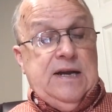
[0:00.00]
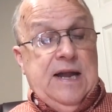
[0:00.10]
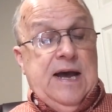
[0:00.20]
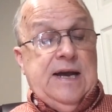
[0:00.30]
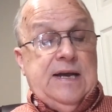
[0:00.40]

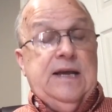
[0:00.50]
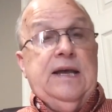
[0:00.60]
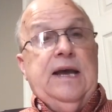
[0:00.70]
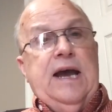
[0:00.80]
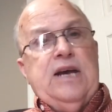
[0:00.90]
like,
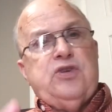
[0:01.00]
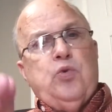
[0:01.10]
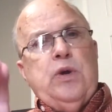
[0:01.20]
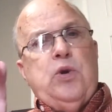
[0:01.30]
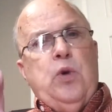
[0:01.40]
ask
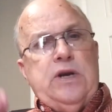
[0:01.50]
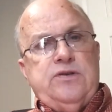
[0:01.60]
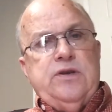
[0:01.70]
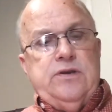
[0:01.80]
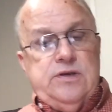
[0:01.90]
three
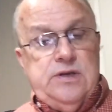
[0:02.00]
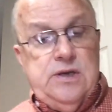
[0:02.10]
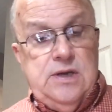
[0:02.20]
questions